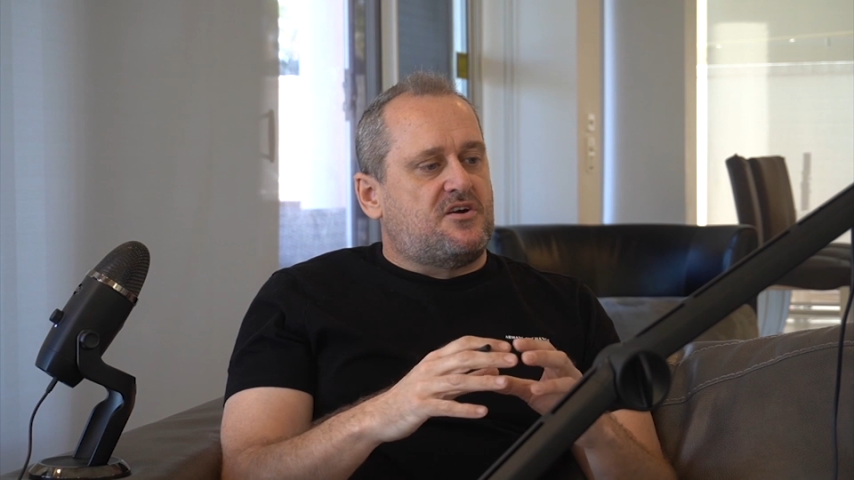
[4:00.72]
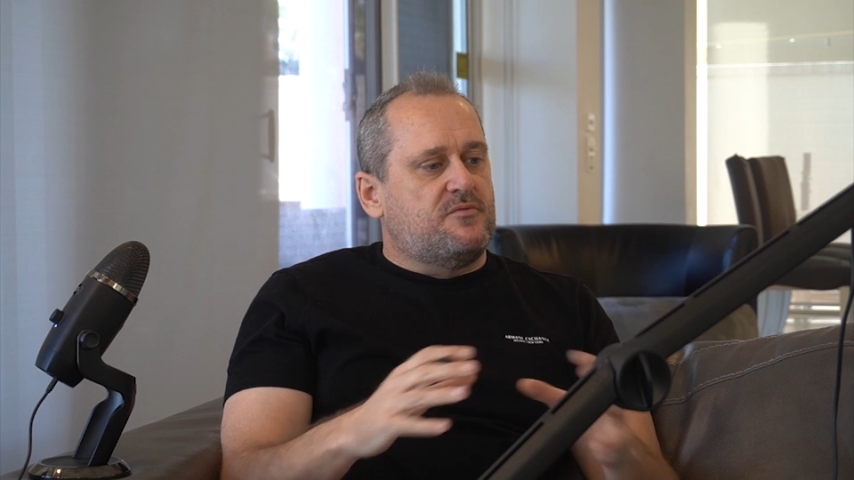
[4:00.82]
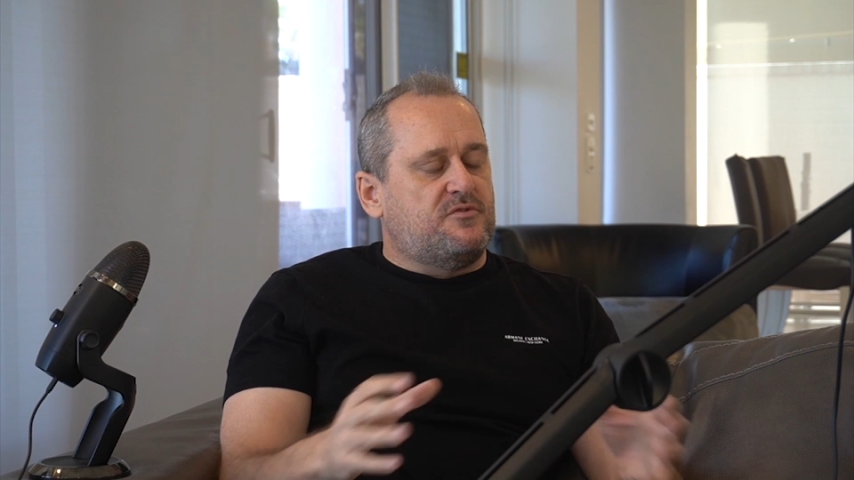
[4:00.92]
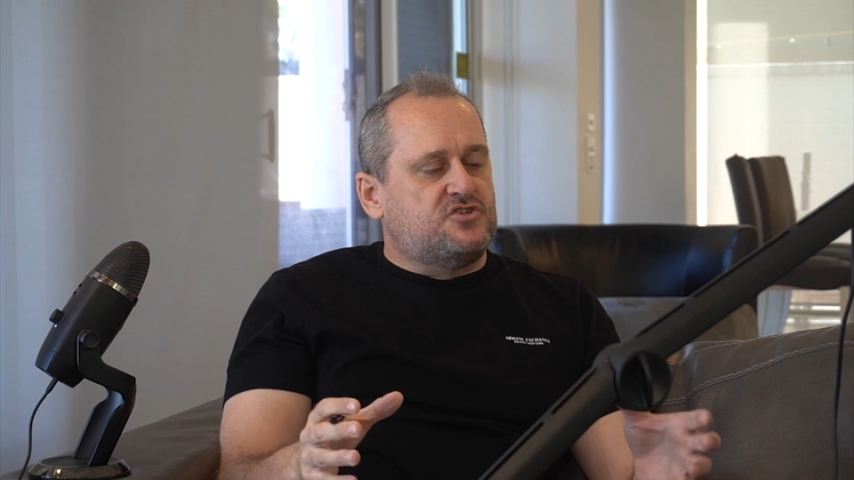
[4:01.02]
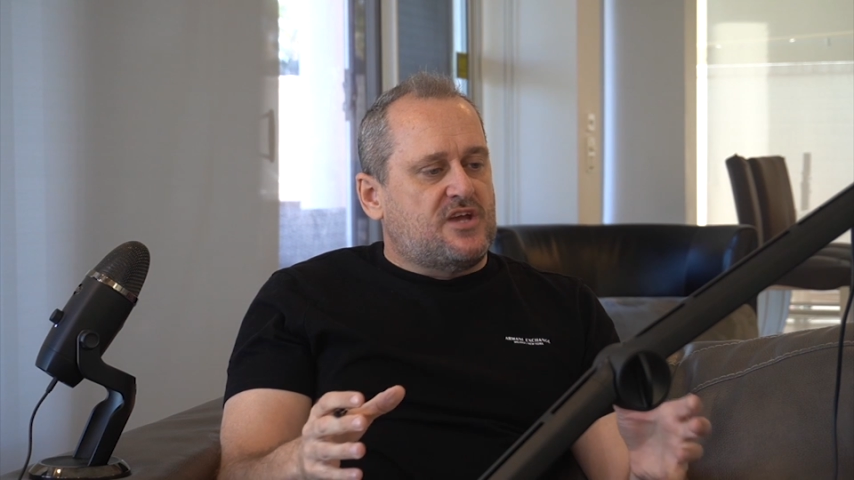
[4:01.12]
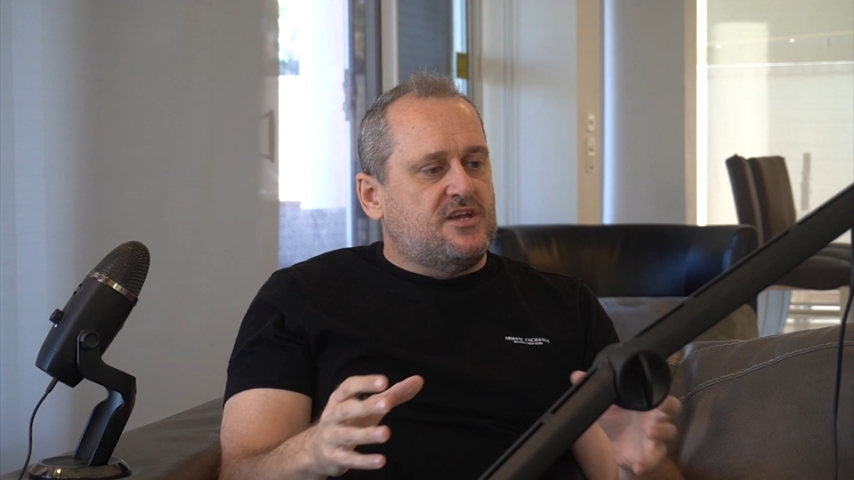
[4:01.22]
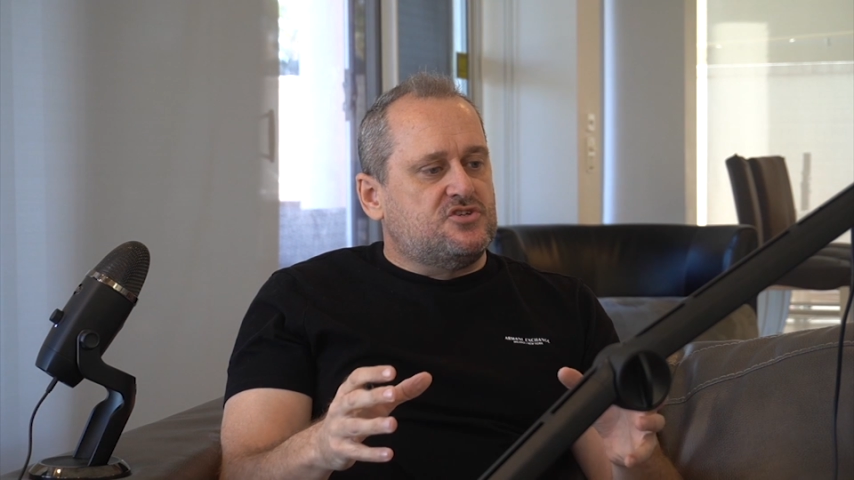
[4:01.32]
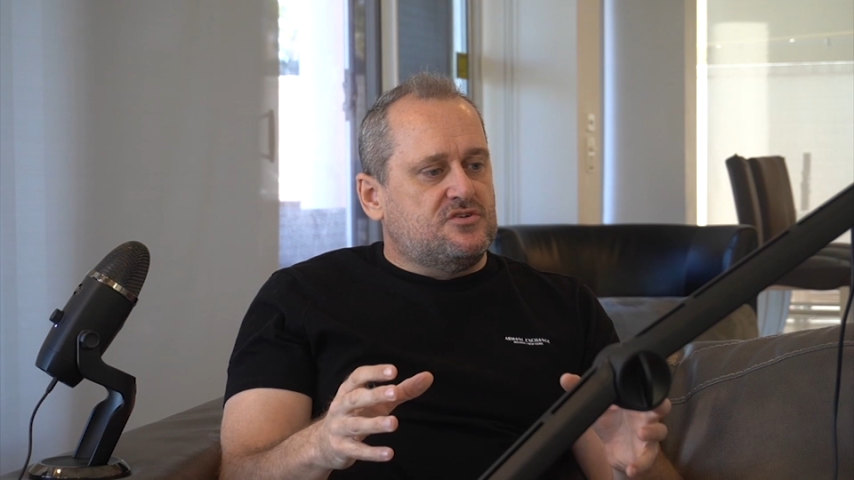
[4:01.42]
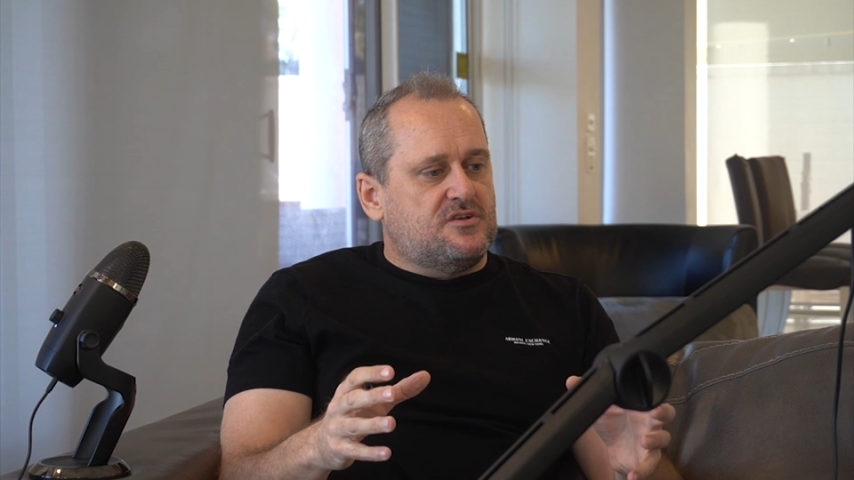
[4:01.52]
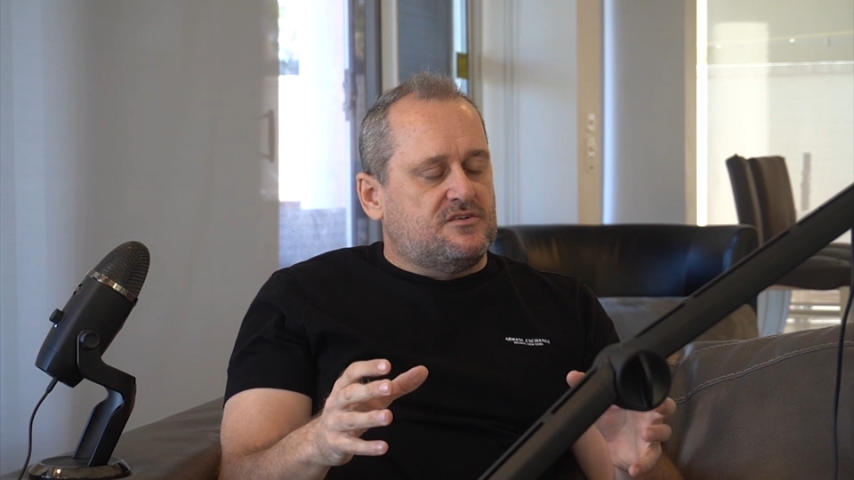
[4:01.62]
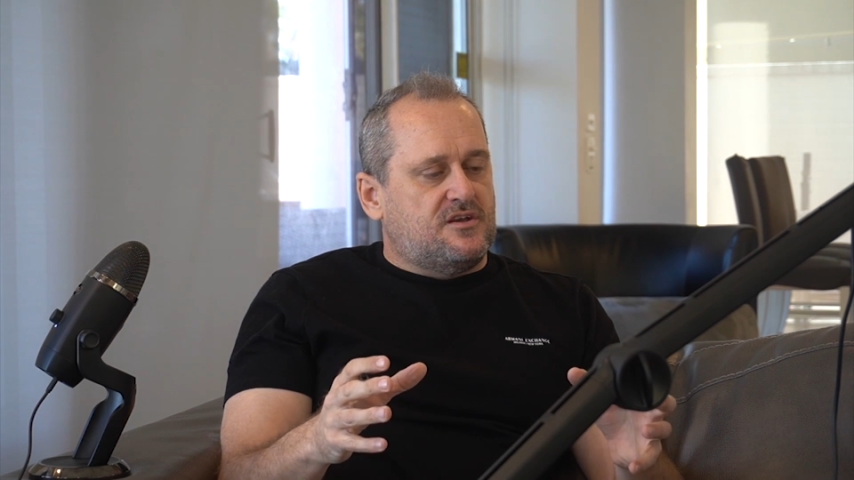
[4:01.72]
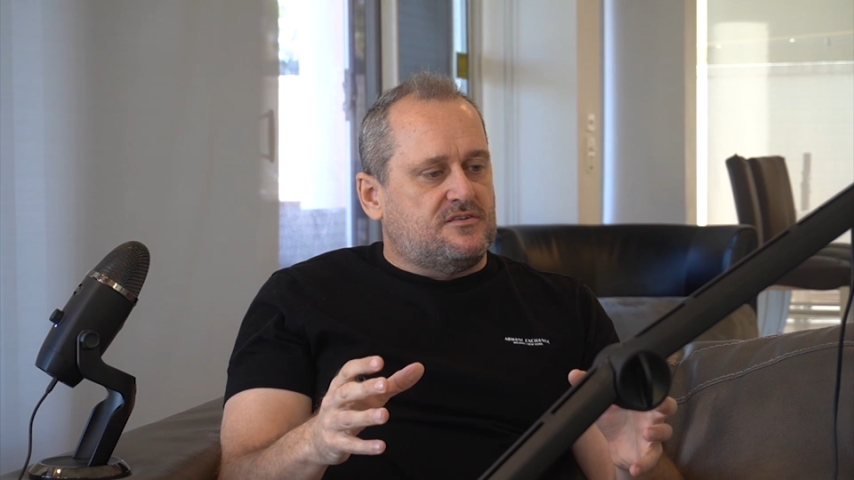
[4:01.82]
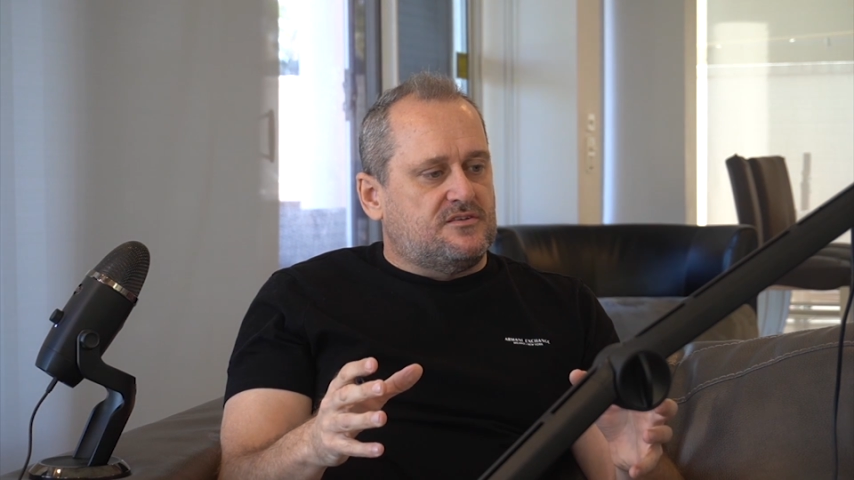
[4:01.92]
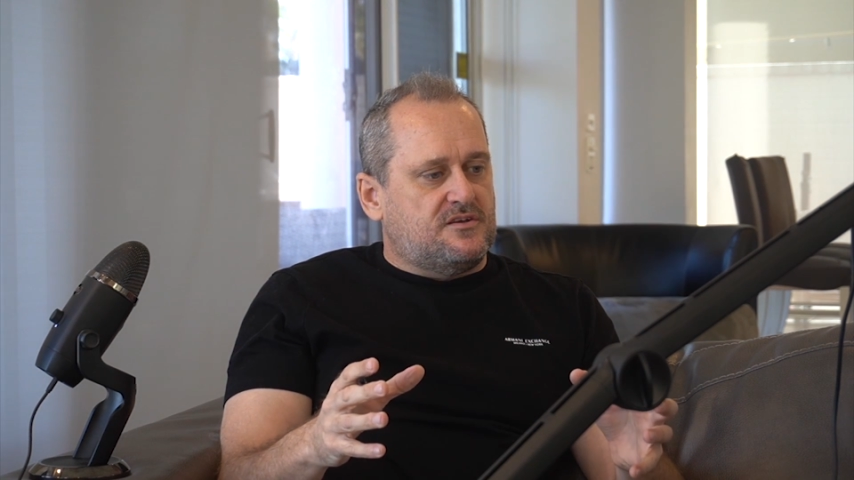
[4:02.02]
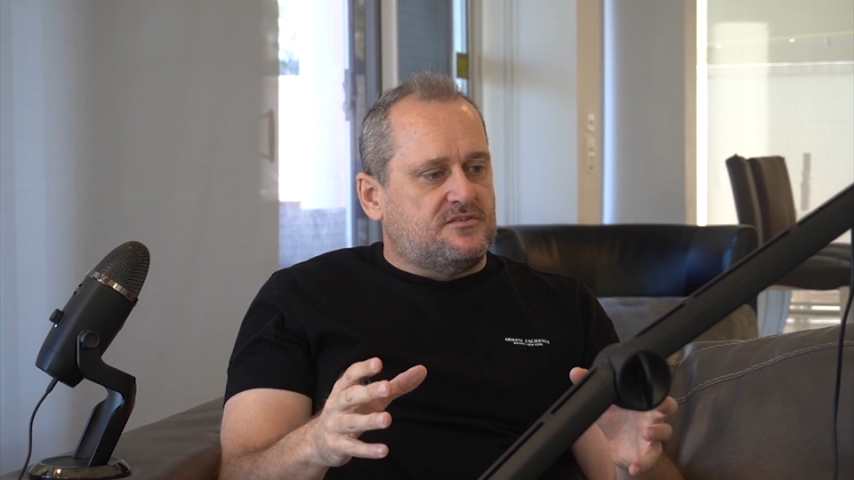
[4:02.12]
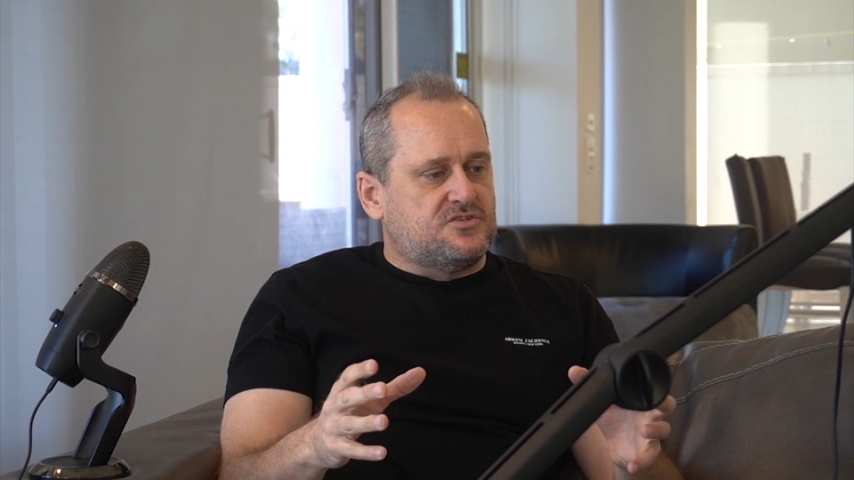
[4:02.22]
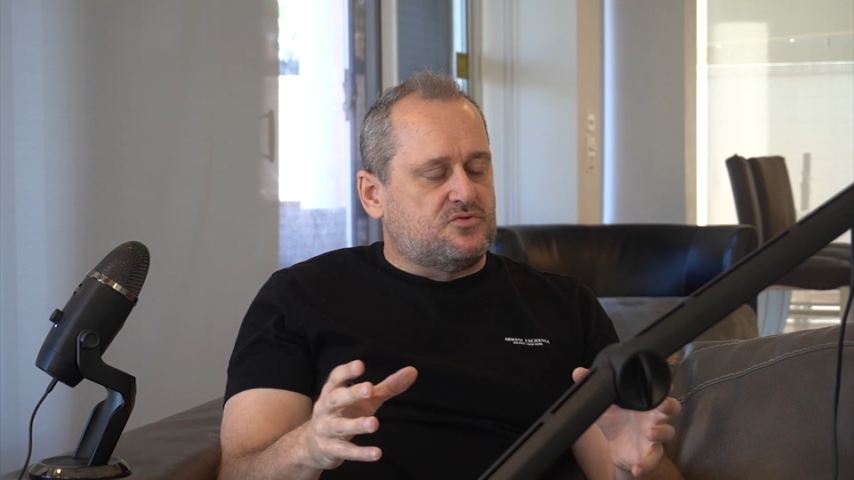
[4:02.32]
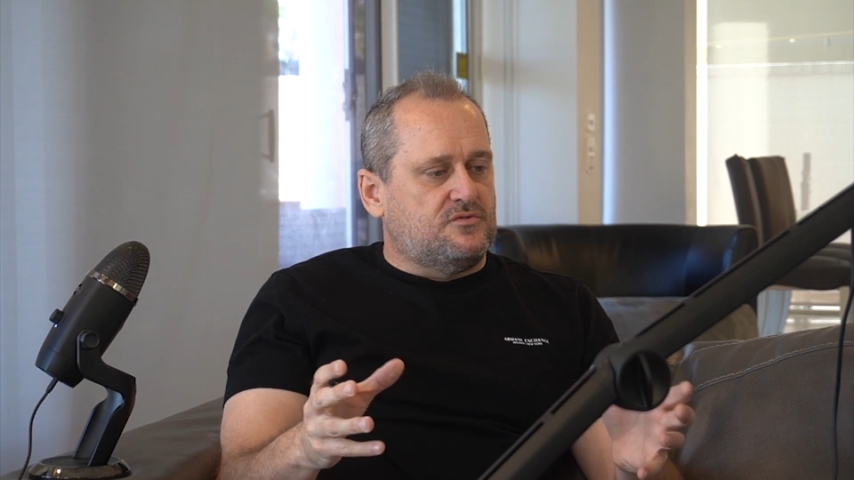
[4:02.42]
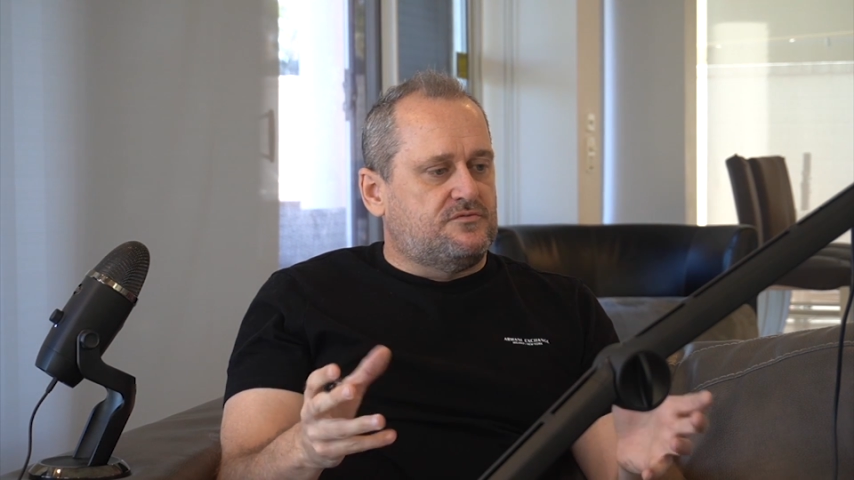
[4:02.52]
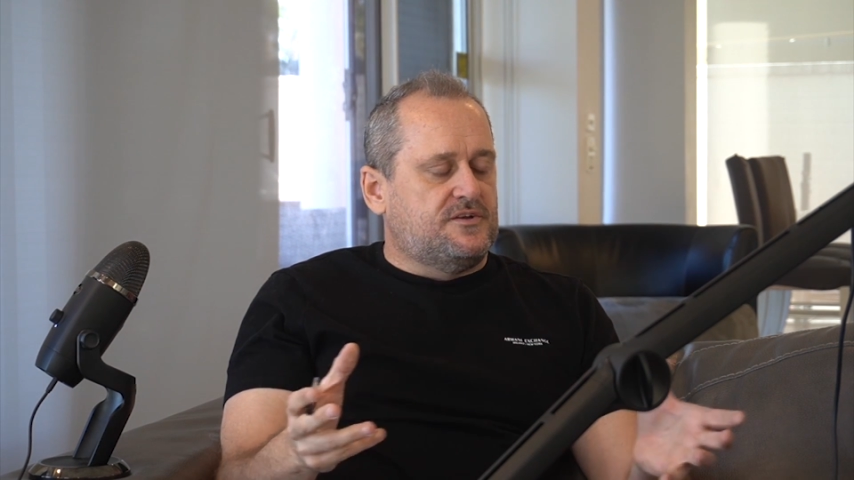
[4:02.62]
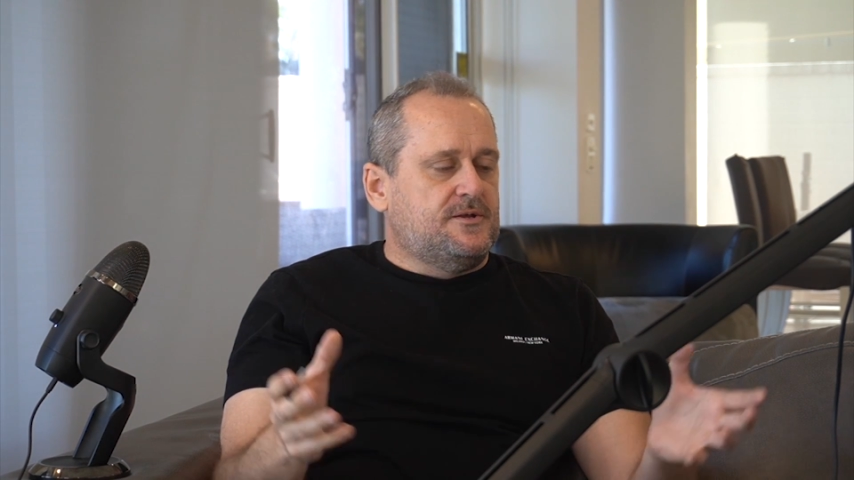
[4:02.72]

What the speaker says: time of change and sort of,